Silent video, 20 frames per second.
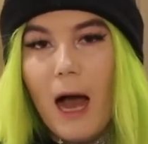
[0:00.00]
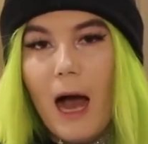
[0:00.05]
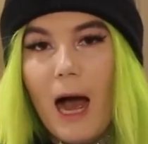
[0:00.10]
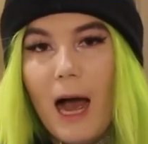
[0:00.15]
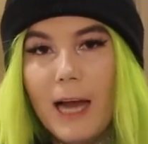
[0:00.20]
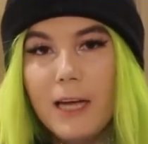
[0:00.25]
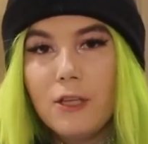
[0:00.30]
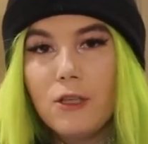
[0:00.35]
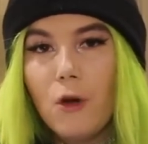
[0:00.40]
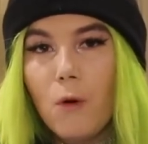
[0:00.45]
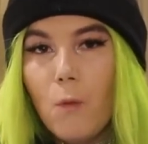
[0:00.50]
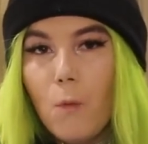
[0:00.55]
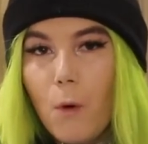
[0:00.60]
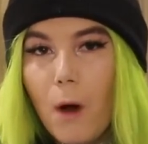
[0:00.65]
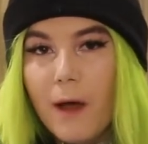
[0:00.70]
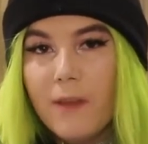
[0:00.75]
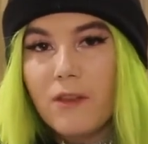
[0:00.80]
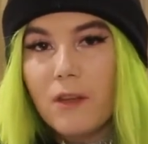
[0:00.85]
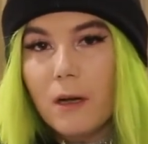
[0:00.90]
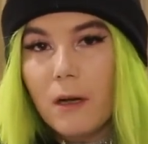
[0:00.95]
I don't
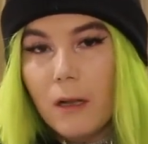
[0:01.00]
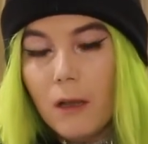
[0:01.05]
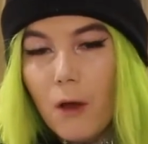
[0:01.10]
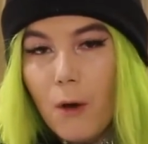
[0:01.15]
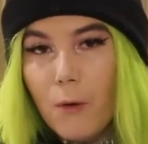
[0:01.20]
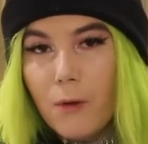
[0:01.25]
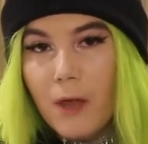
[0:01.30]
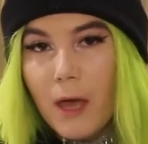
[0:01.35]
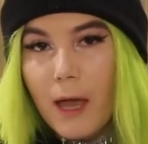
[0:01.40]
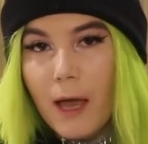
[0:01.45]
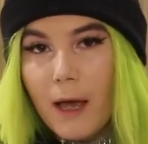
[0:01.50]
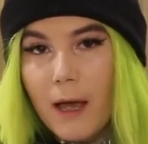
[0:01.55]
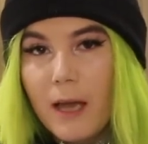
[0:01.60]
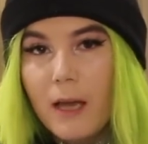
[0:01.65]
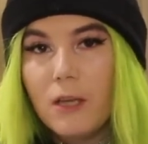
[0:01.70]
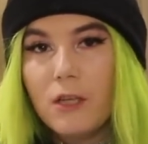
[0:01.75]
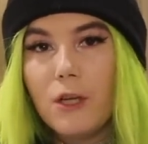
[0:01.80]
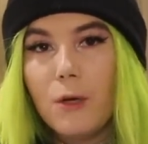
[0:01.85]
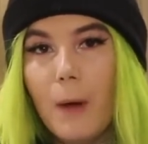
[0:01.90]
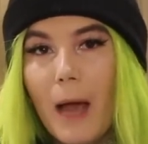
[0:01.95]
want the clothing
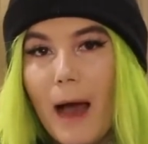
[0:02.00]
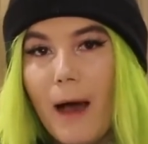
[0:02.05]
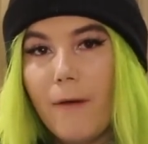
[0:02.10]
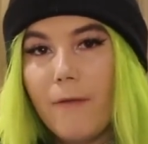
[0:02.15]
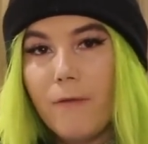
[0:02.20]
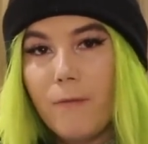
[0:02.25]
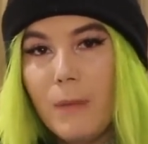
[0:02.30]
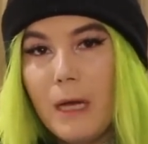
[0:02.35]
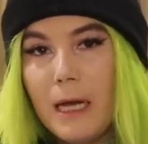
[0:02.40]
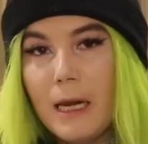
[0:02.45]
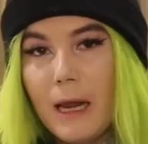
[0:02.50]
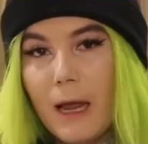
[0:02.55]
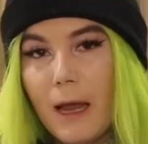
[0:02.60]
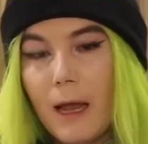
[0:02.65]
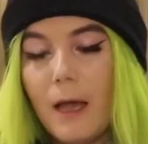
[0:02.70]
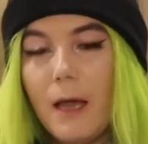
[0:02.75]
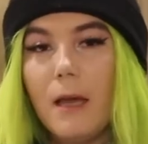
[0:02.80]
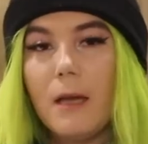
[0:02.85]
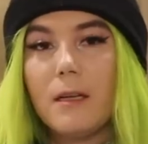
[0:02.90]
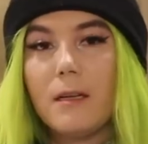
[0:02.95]
to have
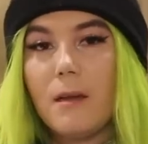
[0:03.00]
meaning,